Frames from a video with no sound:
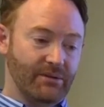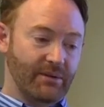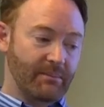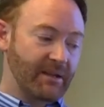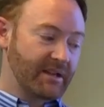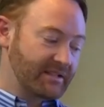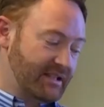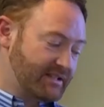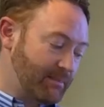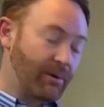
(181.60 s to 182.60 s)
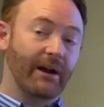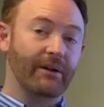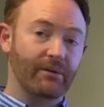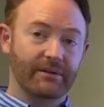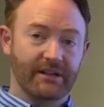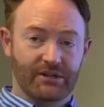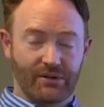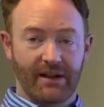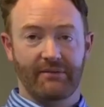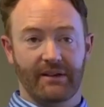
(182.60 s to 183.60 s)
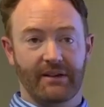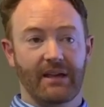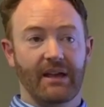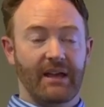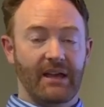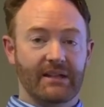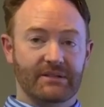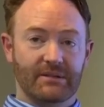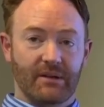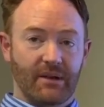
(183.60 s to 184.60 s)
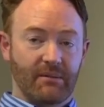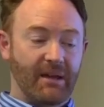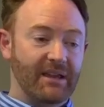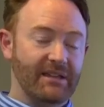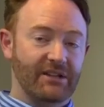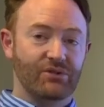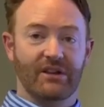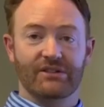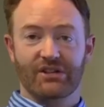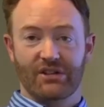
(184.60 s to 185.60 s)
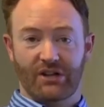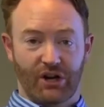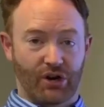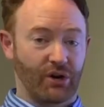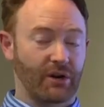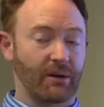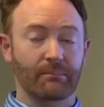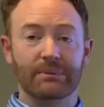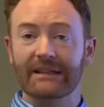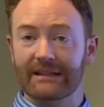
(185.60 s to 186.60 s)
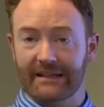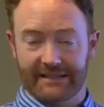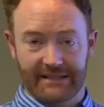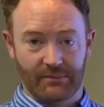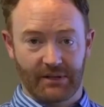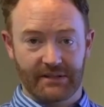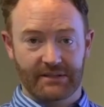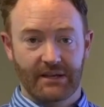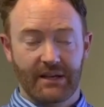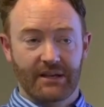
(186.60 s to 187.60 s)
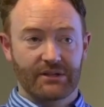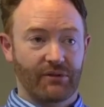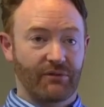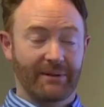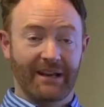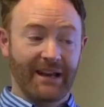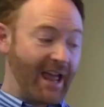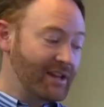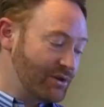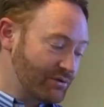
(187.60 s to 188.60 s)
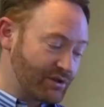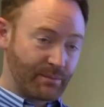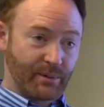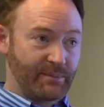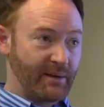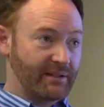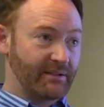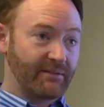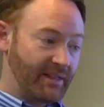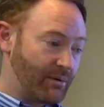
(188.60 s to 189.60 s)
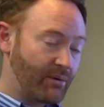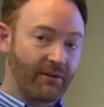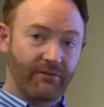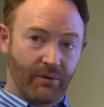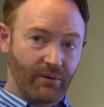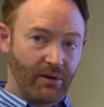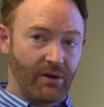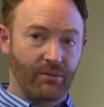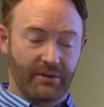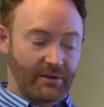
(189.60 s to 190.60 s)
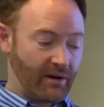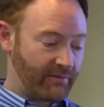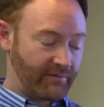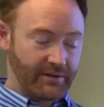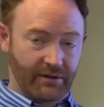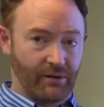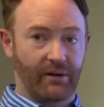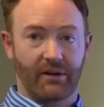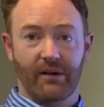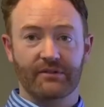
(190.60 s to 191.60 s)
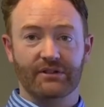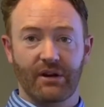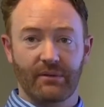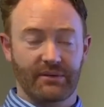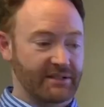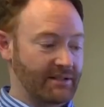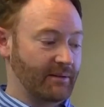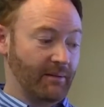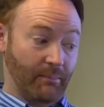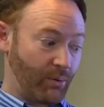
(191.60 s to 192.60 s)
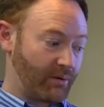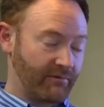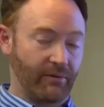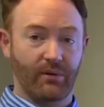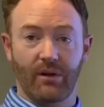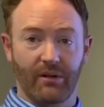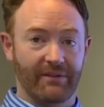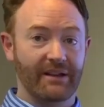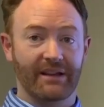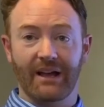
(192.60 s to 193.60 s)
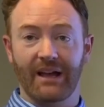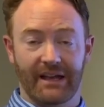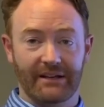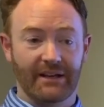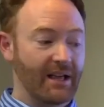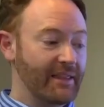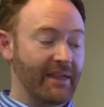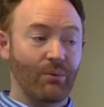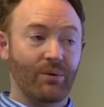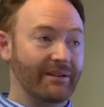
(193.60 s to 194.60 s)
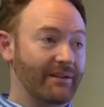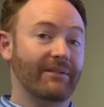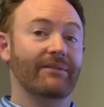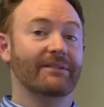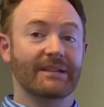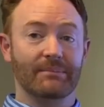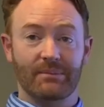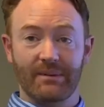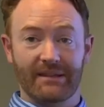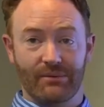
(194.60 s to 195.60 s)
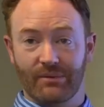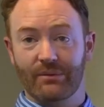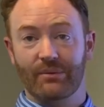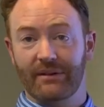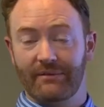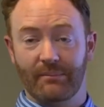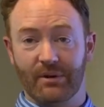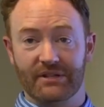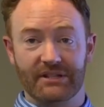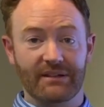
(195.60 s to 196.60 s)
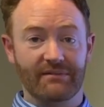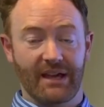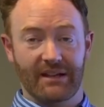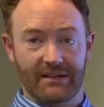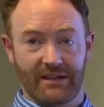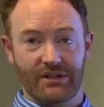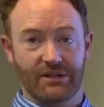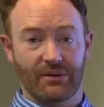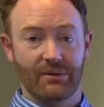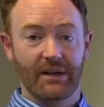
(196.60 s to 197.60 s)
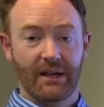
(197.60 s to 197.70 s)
doing, because it's priority traffic, it's making that transition occur completely seamless. So from an end user's perspective, if they were on a phone call with a conference call that's an important phone call of any kind, they wouldn't have even skipped a beat. They really wouldn't have perceived that issue.